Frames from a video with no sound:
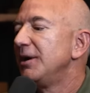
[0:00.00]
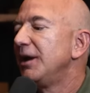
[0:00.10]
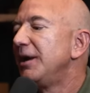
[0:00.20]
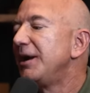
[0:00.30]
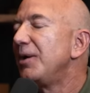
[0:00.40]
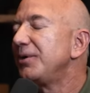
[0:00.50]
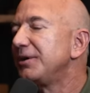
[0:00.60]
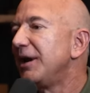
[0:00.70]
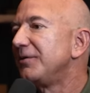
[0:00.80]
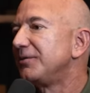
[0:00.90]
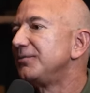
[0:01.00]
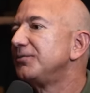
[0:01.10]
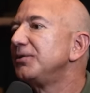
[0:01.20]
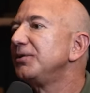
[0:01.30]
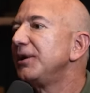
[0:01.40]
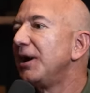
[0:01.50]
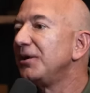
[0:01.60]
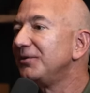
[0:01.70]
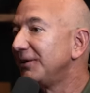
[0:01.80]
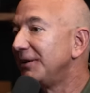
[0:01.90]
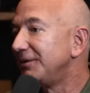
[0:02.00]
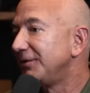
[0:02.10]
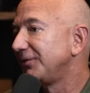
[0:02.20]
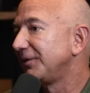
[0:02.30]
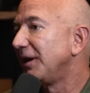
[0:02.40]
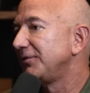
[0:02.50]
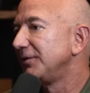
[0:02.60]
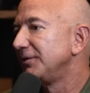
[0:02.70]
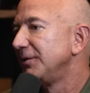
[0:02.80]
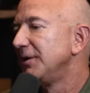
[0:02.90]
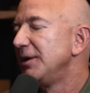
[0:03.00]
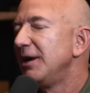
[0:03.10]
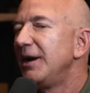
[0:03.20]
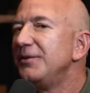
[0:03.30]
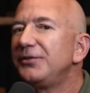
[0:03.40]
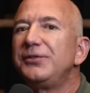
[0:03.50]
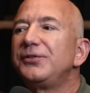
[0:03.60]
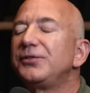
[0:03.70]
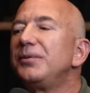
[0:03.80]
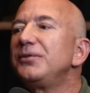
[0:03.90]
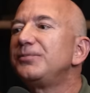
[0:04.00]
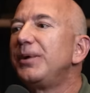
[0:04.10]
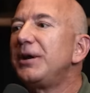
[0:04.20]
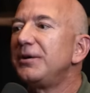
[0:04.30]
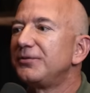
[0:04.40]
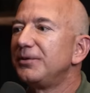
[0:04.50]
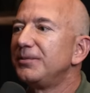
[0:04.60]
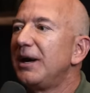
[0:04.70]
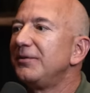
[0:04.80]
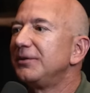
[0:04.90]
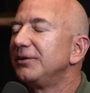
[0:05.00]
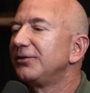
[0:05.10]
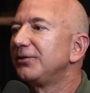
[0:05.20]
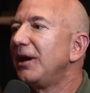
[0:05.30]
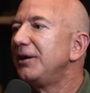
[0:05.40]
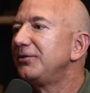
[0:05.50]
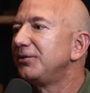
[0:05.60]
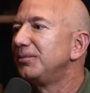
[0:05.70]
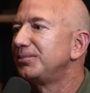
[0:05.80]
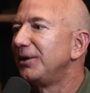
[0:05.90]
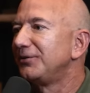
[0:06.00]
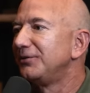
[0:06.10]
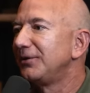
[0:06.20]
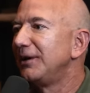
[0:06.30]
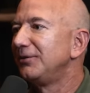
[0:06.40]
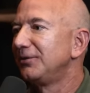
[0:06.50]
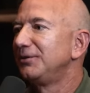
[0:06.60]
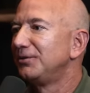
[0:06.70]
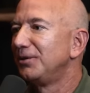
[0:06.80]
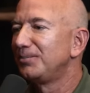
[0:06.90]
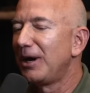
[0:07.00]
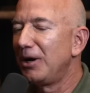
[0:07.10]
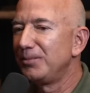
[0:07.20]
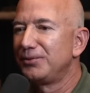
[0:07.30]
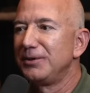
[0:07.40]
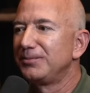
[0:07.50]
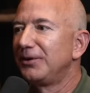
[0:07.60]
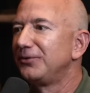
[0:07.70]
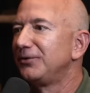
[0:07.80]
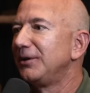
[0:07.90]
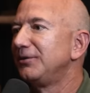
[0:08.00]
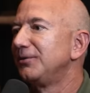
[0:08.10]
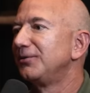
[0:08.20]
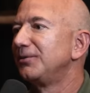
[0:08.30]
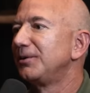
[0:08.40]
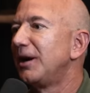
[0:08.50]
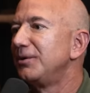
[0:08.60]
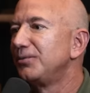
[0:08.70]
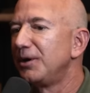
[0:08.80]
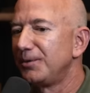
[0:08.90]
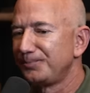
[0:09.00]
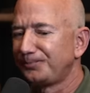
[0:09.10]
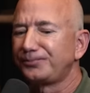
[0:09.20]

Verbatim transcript: And now we can have a really elevated discussion. And this is so much better from having a slideshow presentation, you know, a PowerPoint presentation of some kind, where